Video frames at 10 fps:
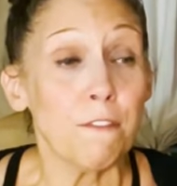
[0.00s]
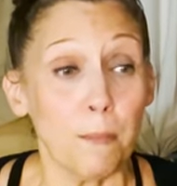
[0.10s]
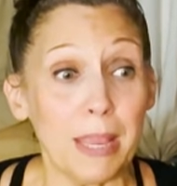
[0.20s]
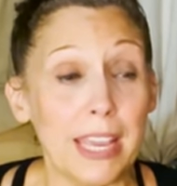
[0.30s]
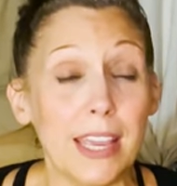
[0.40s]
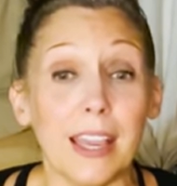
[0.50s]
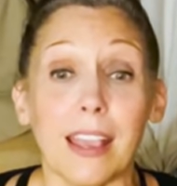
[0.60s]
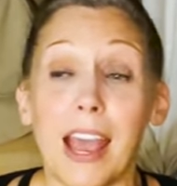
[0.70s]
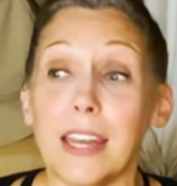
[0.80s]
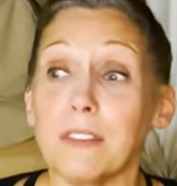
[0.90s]
For me, it
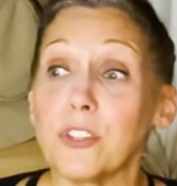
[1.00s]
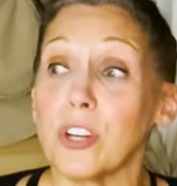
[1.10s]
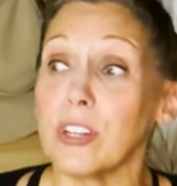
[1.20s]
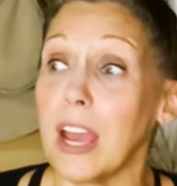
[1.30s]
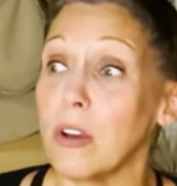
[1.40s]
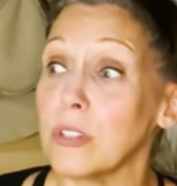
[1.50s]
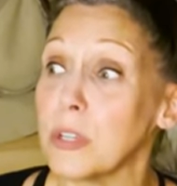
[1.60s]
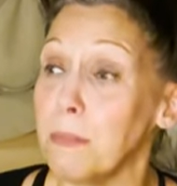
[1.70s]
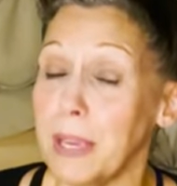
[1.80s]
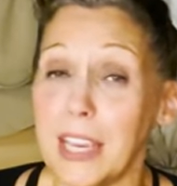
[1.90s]
kind of turned out
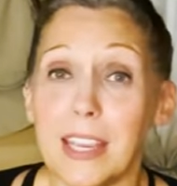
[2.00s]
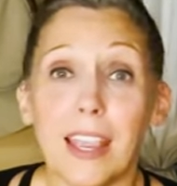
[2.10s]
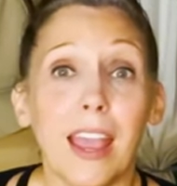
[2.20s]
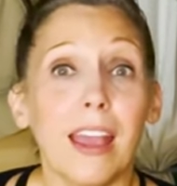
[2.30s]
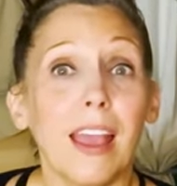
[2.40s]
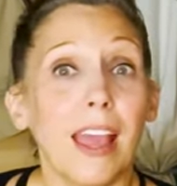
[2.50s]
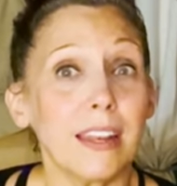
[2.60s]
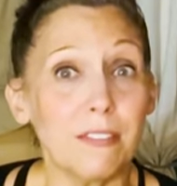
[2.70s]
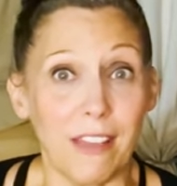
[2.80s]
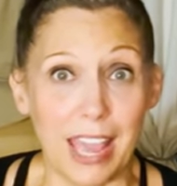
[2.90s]
to be an
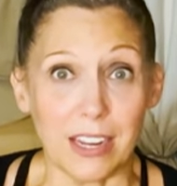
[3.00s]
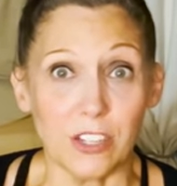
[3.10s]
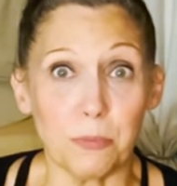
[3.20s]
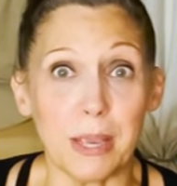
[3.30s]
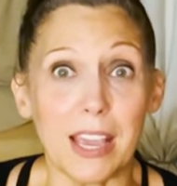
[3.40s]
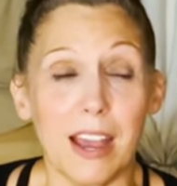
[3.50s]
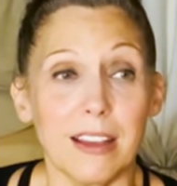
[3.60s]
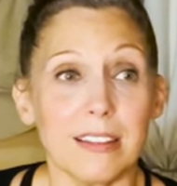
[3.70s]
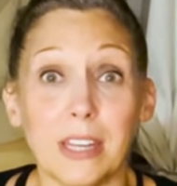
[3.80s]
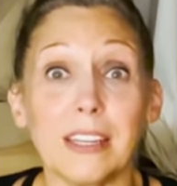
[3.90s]
advantage
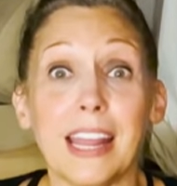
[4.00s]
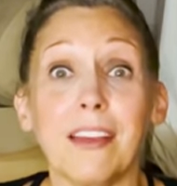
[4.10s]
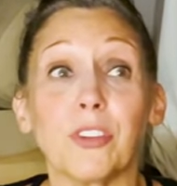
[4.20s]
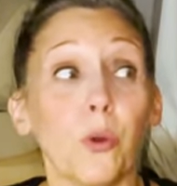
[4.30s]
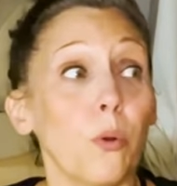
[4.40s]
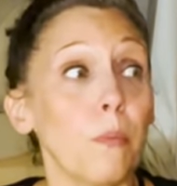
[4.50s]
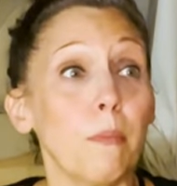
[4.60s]
because I didn't have to